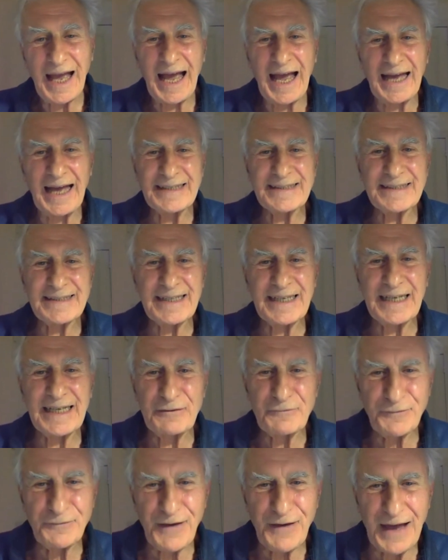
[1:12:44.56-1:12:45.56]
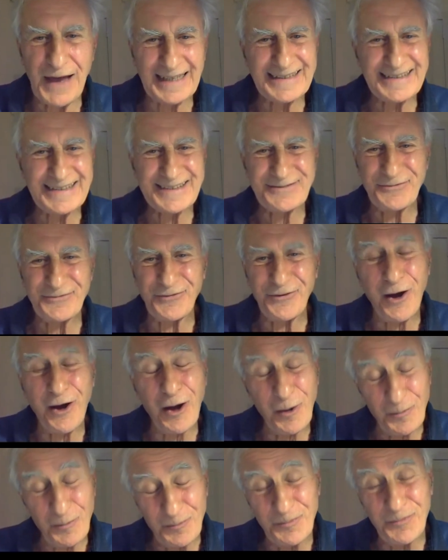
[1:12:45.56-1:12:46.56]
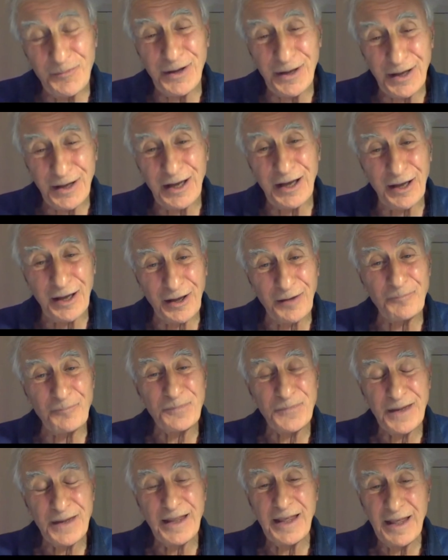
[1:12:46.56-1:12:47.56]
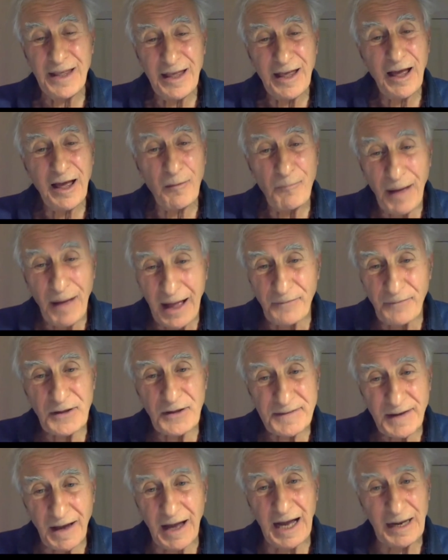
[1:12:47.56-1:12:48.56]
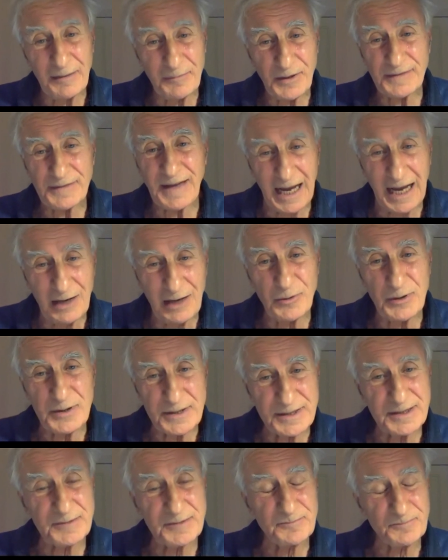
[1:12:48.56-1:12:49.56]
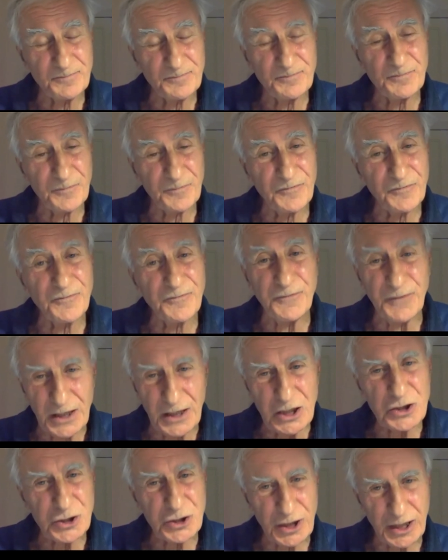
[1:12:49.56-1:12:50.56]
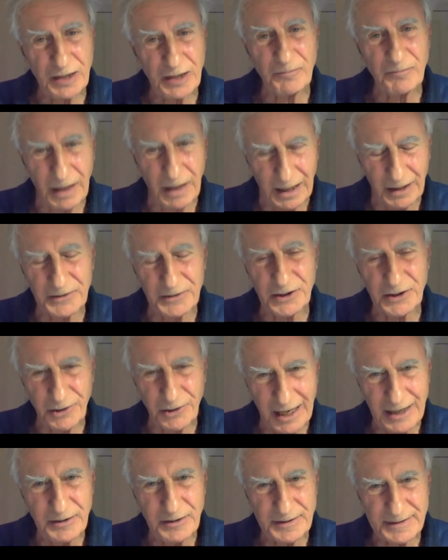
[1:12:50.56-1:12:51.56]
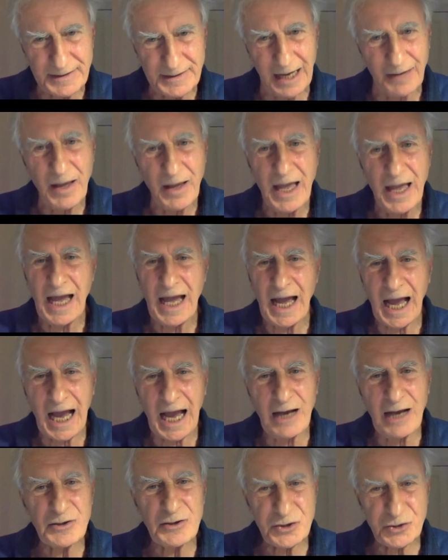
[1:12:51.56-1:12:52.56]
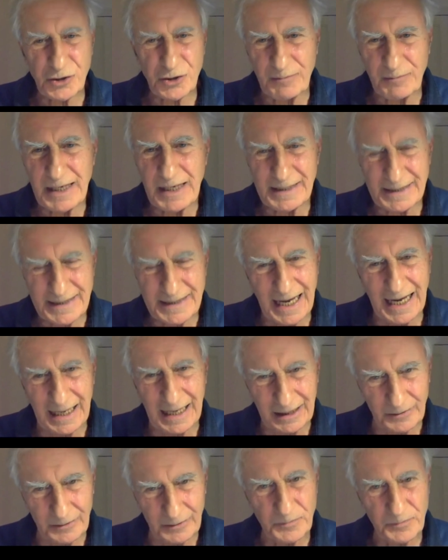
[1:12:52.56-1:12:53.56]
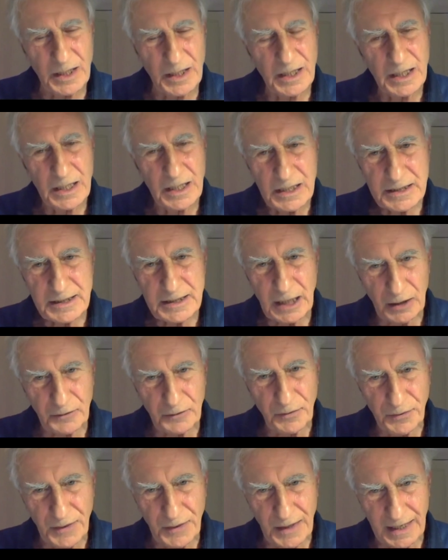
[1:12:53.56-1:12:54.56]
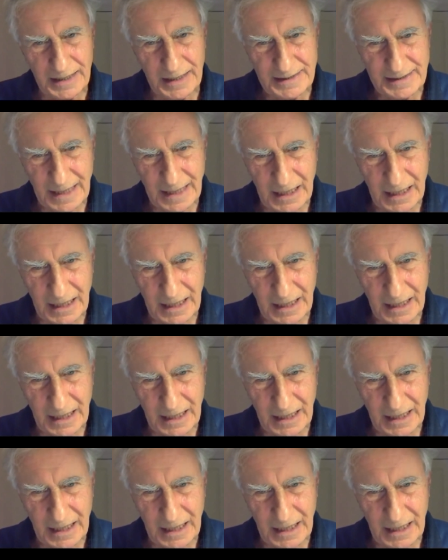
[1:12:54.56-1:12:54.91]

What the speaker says: And in fact, from about the time that I was finishing my undergraduate time, I was scribbling down certain things.